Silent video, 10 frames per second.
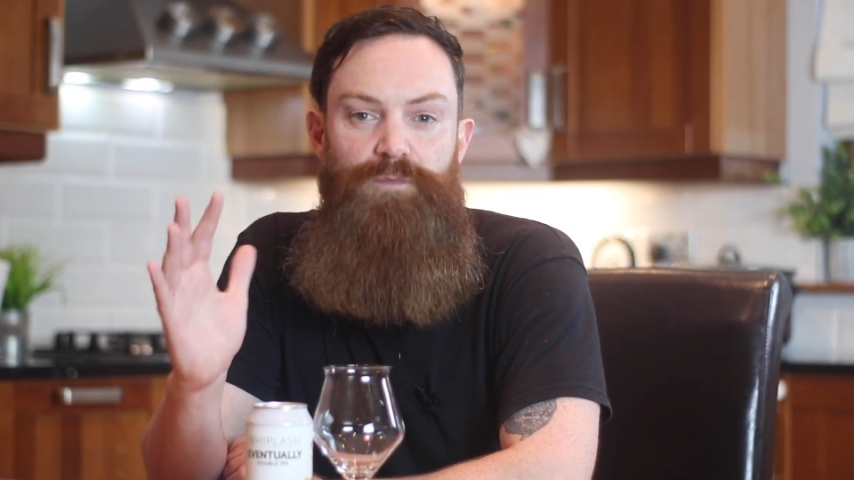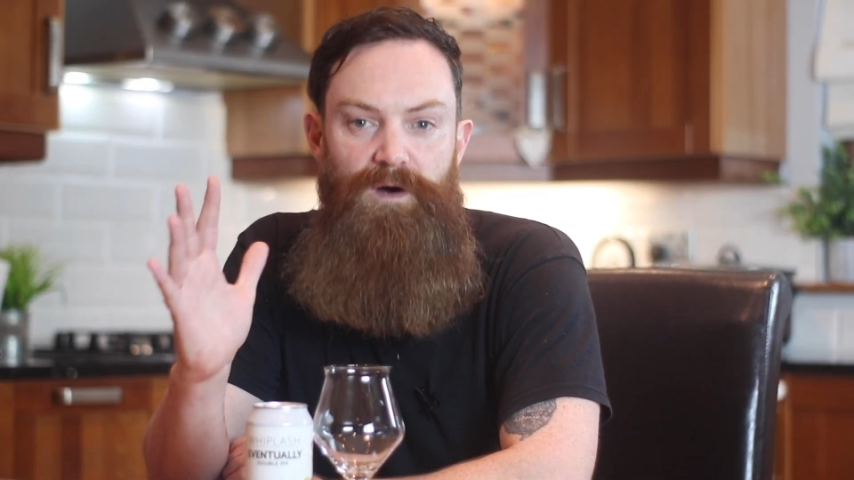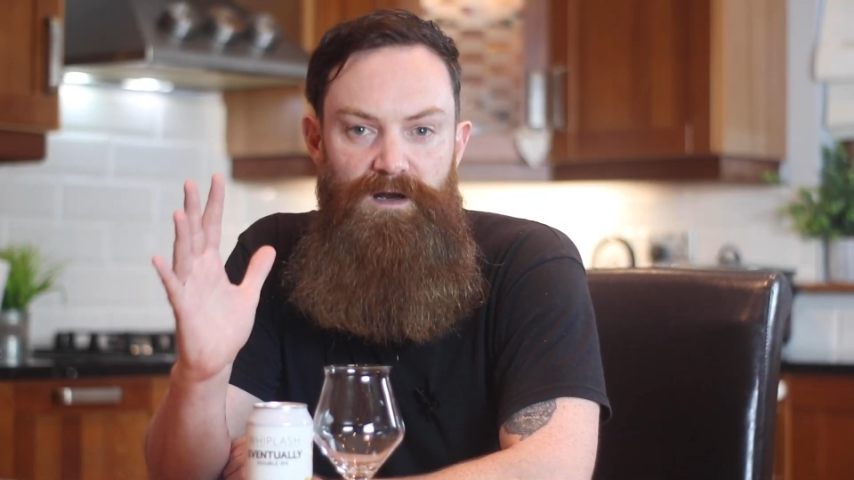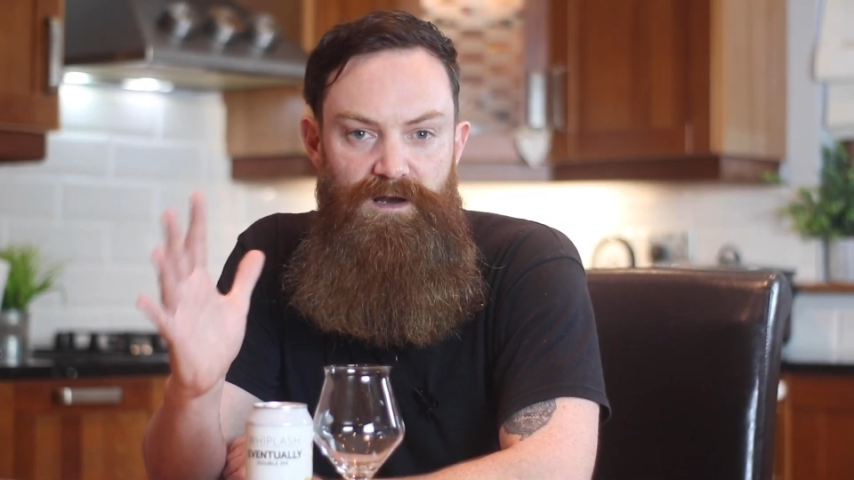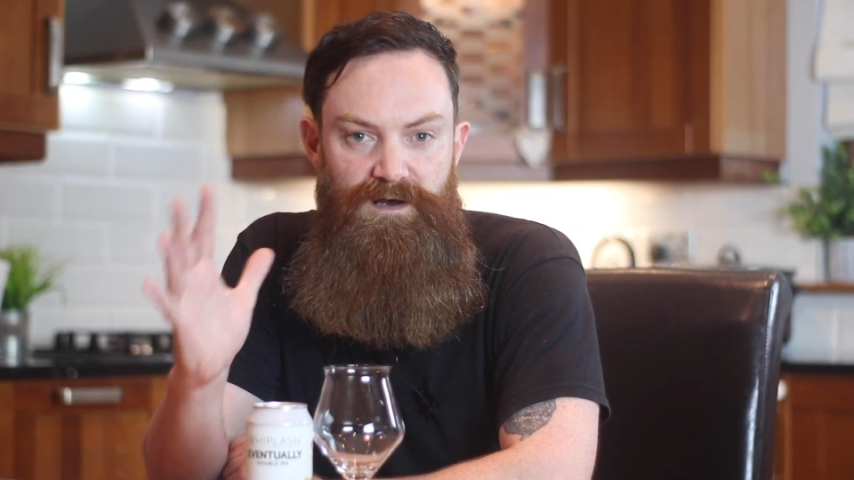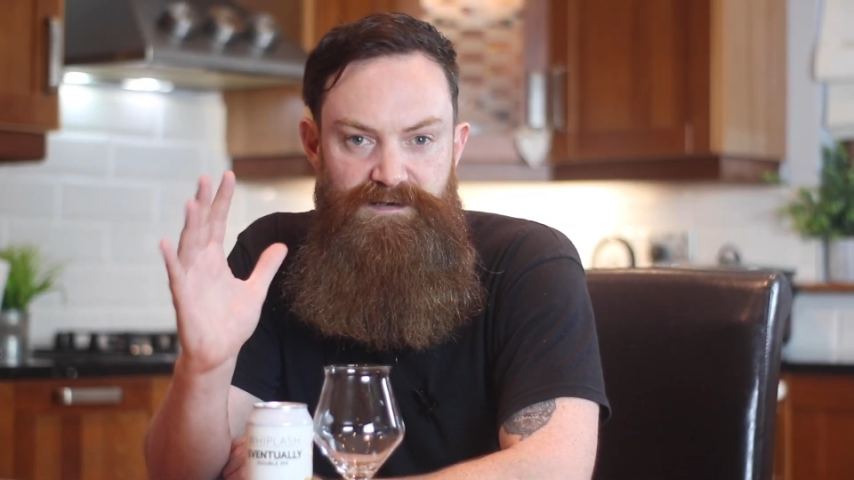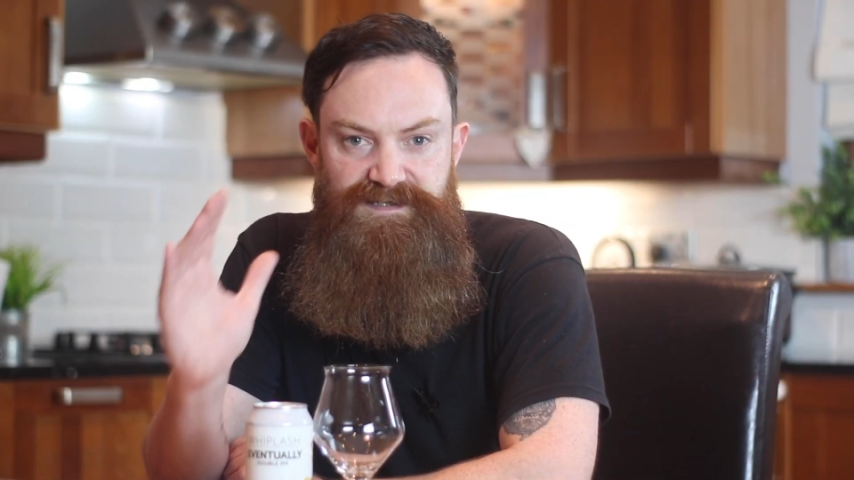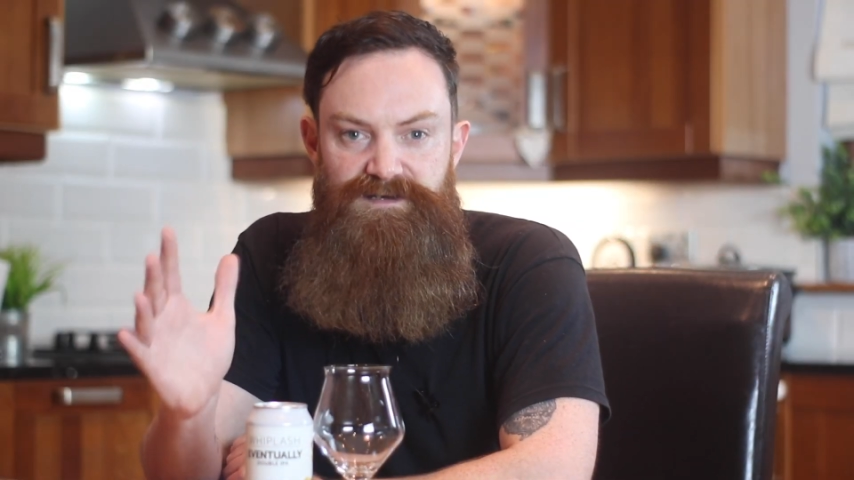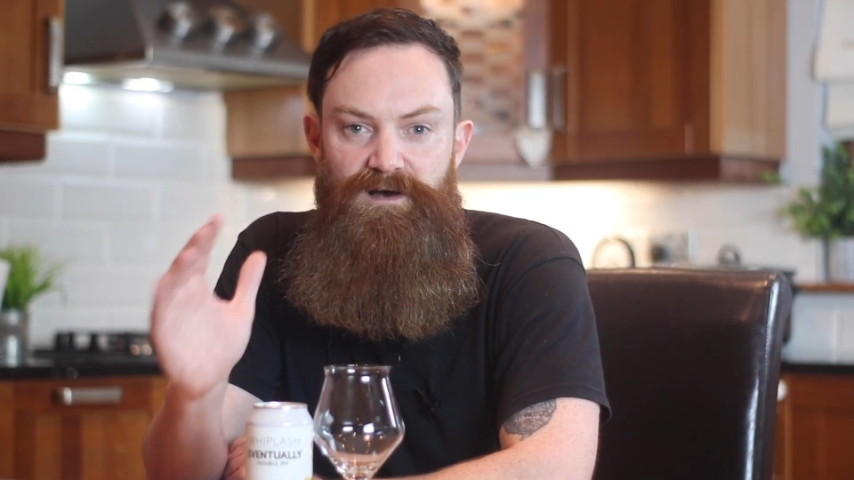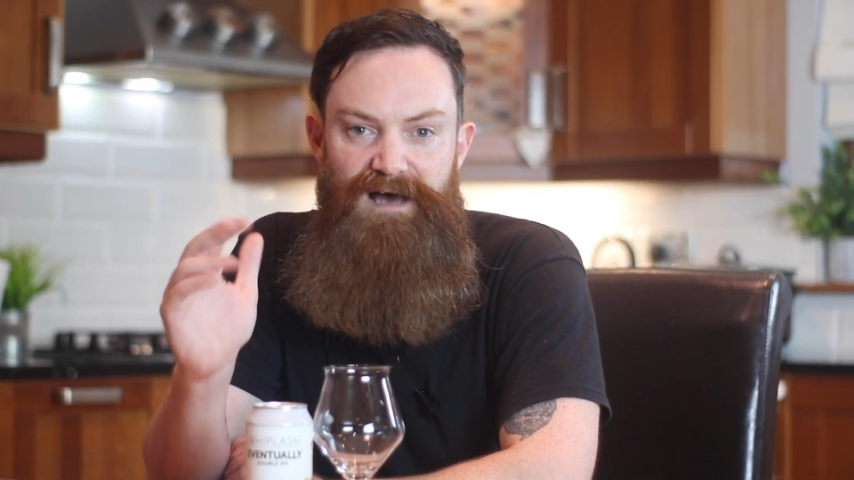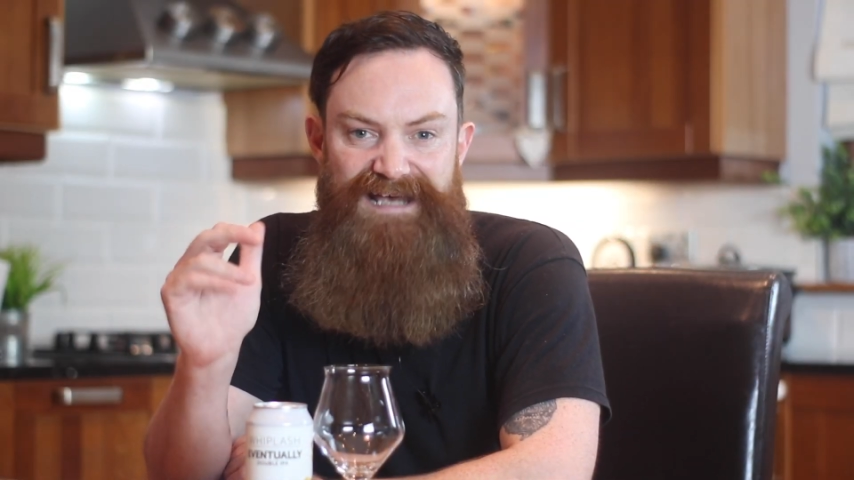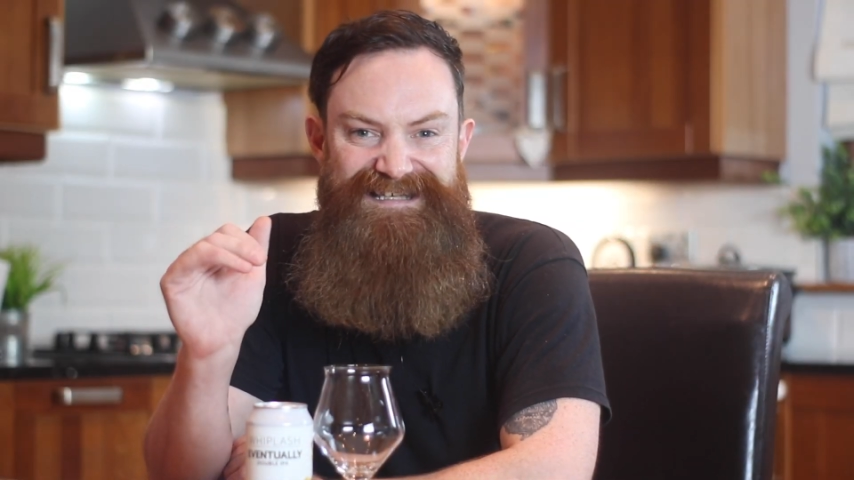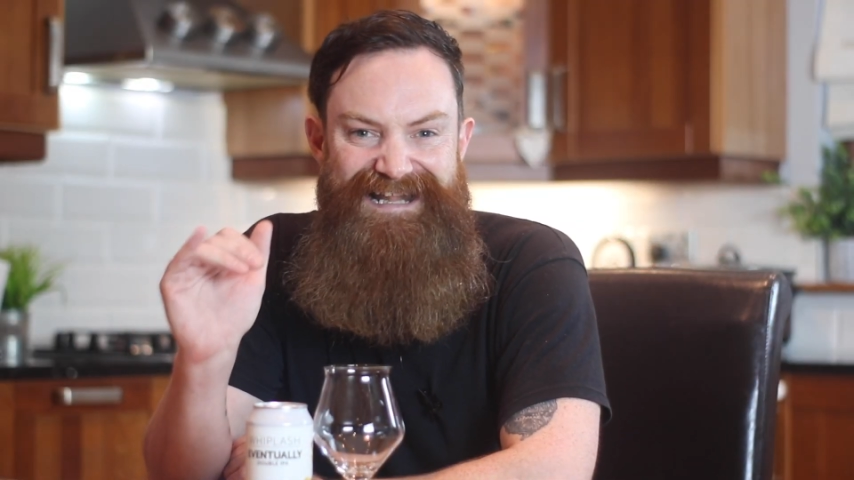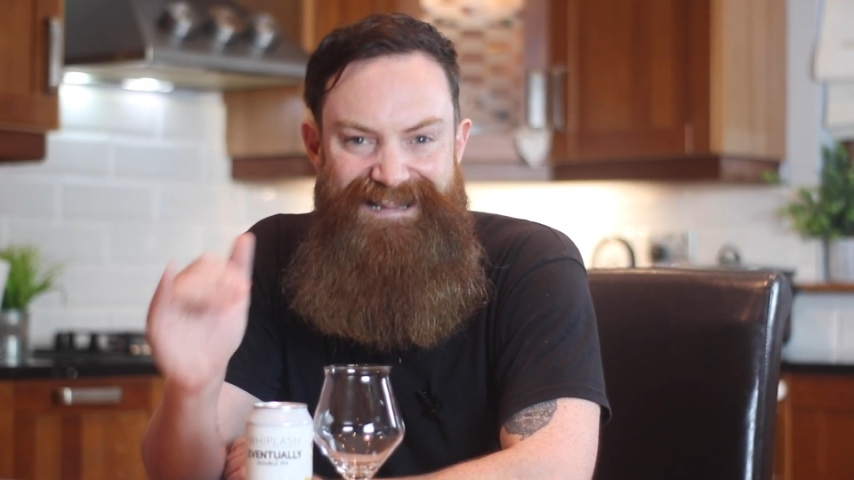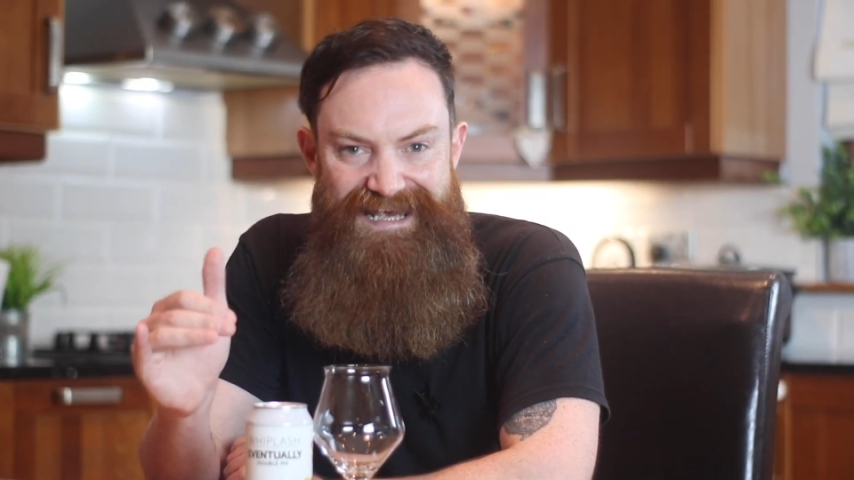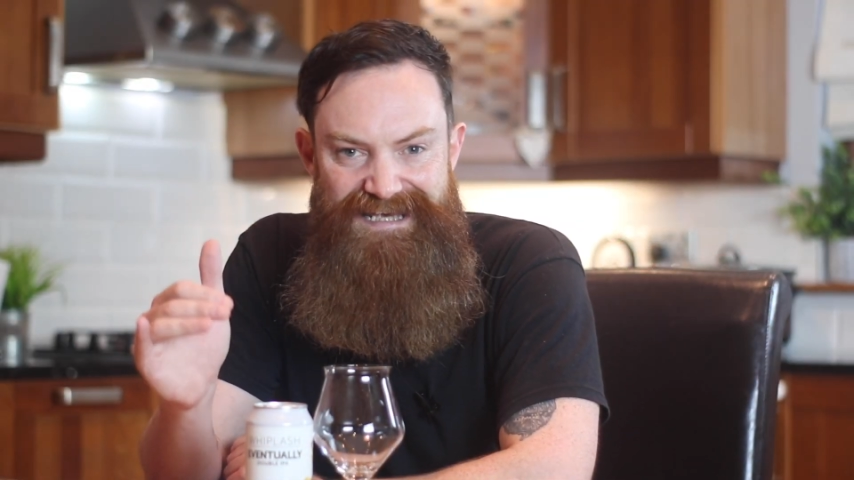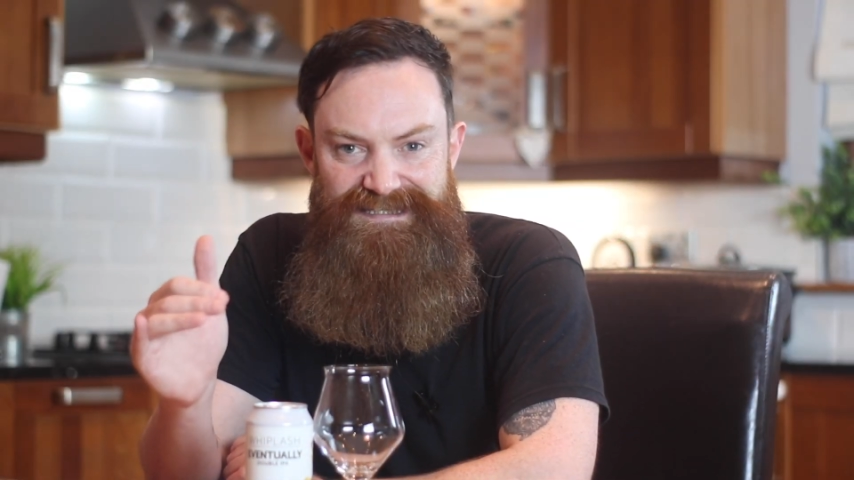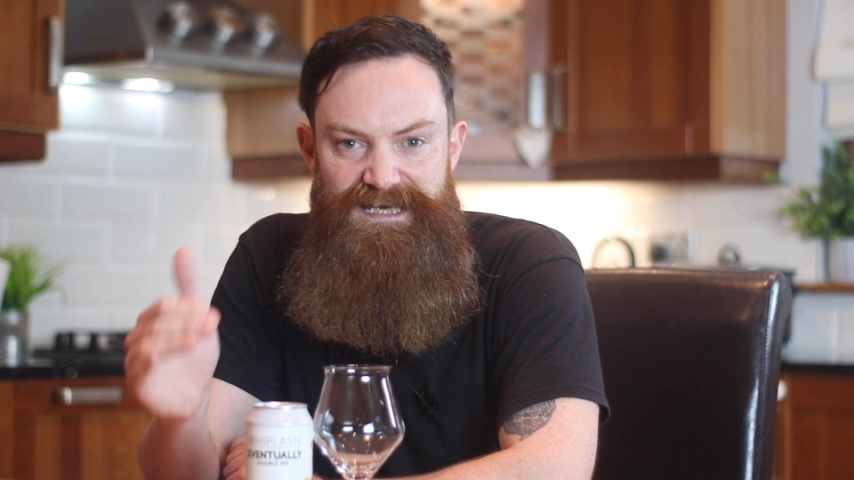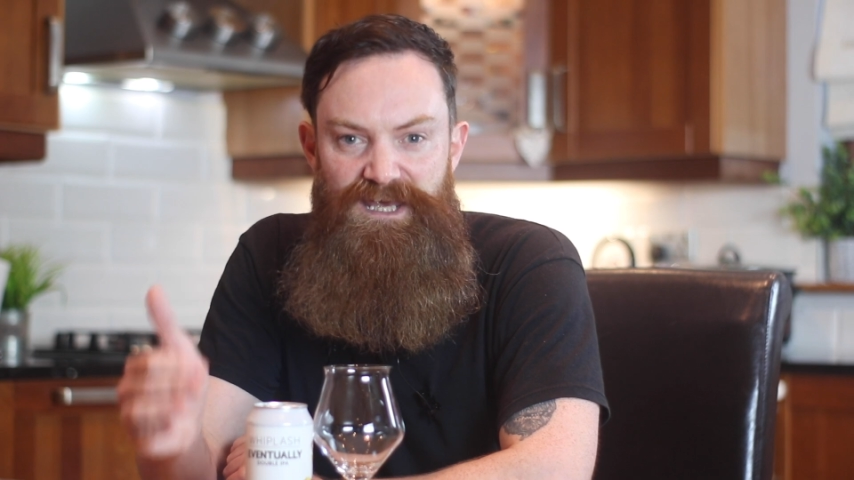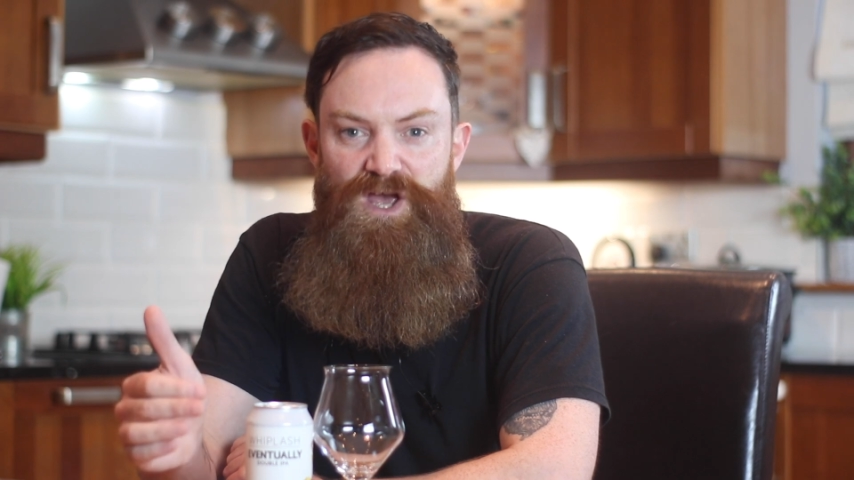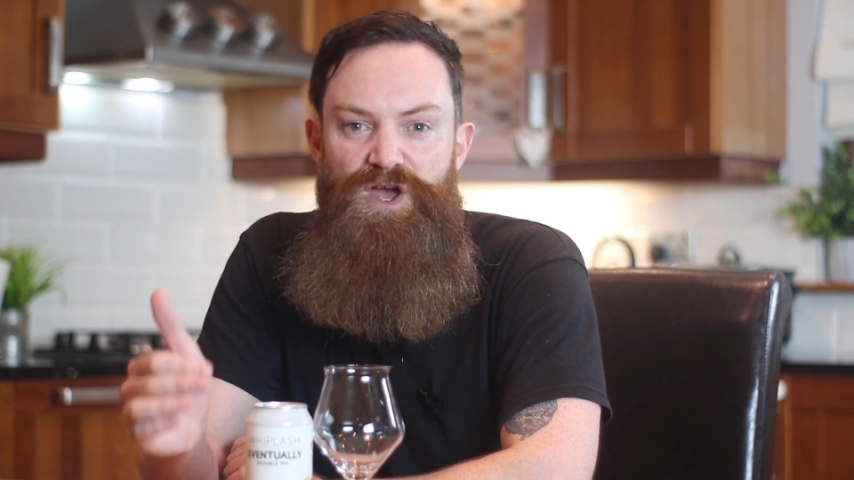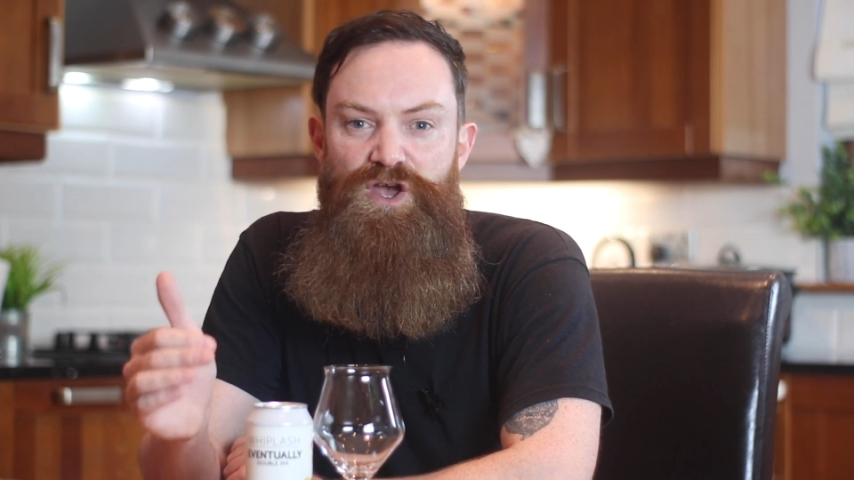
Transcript: what Lawes saw as a lazy,